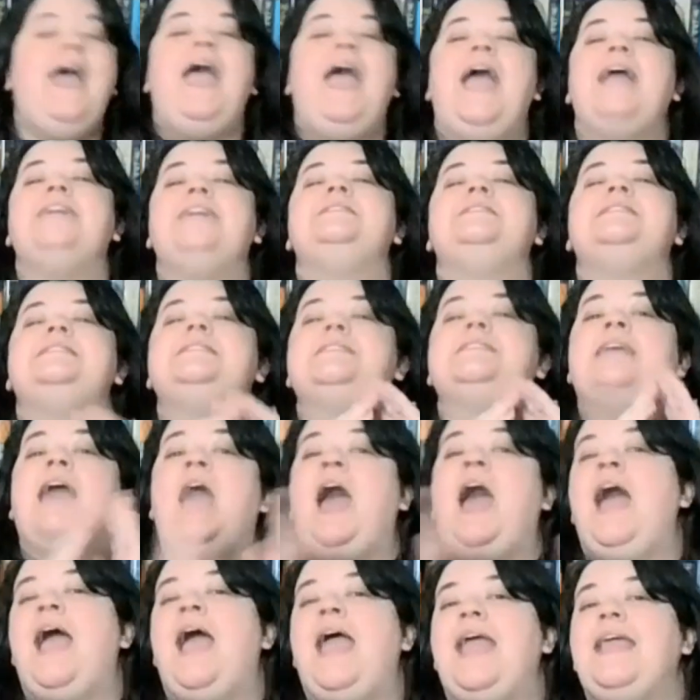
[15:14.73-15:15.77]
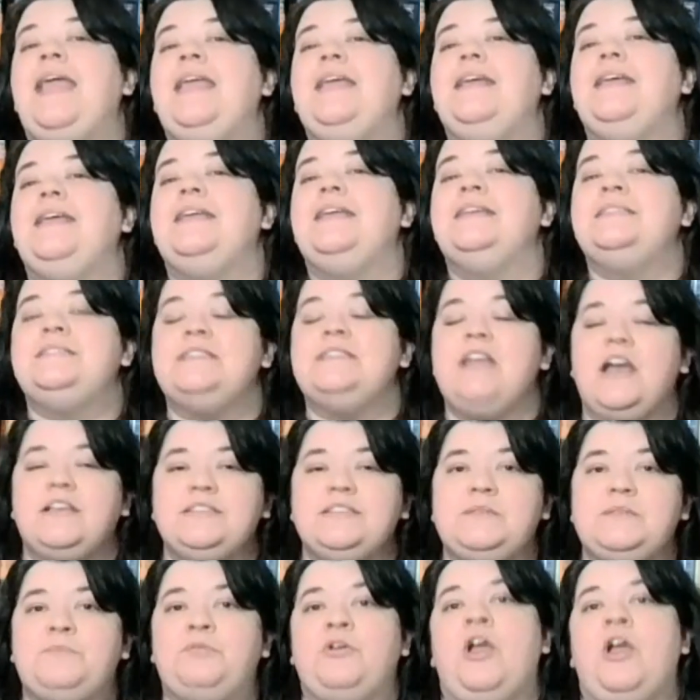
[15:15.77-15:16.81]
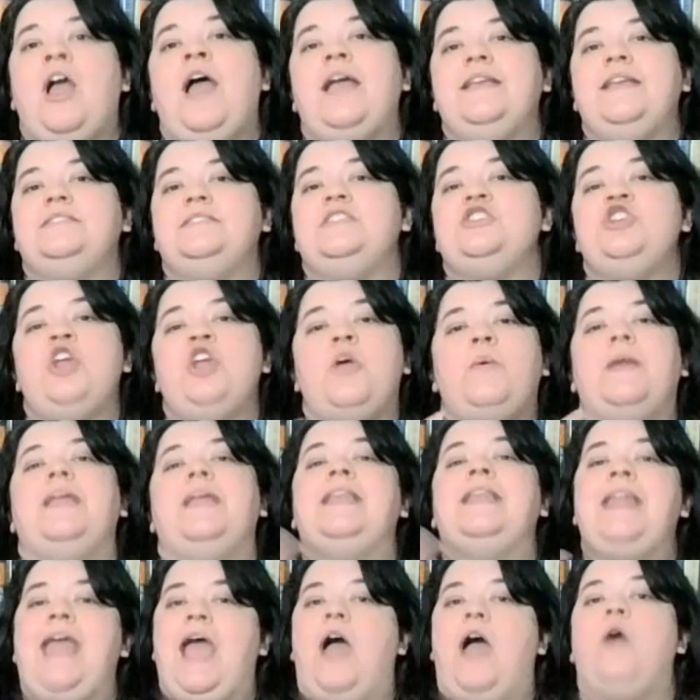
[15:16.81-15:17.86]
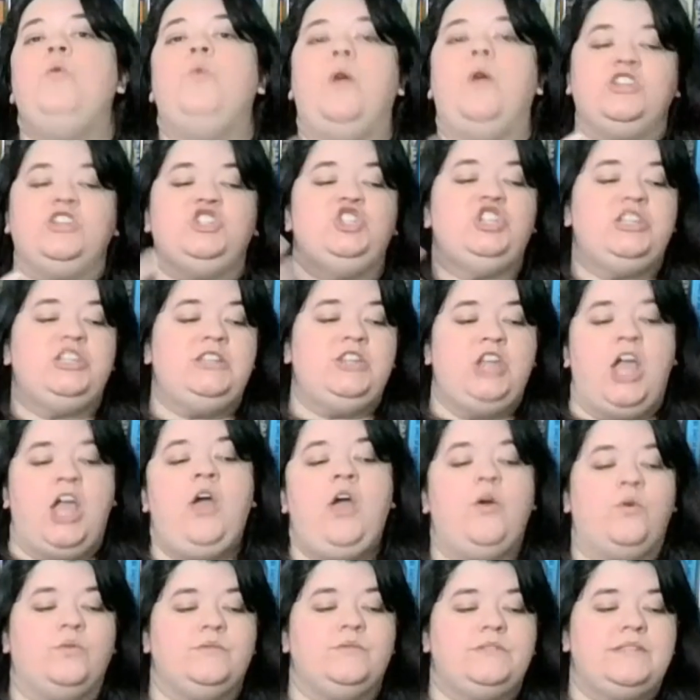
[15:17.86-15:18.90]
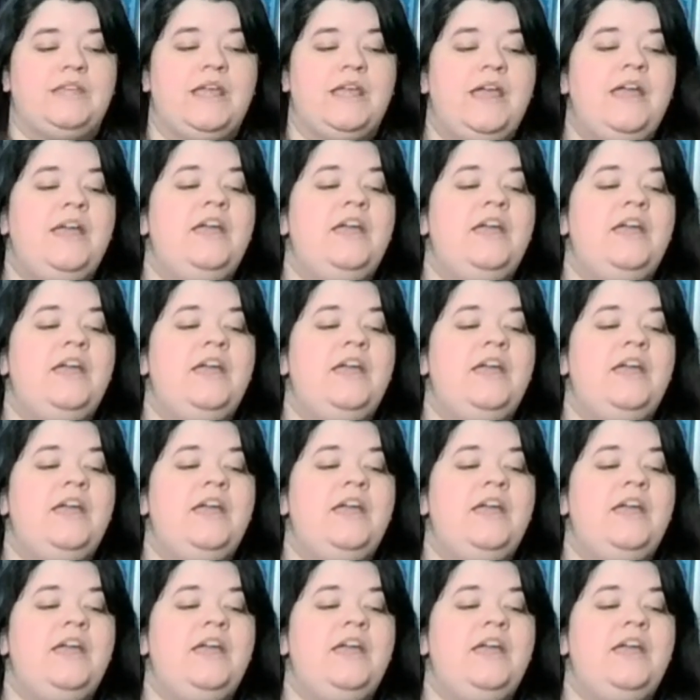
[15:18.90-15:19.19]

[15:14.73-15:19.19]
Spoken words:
And Skye is not surprised, knowing now what she knows.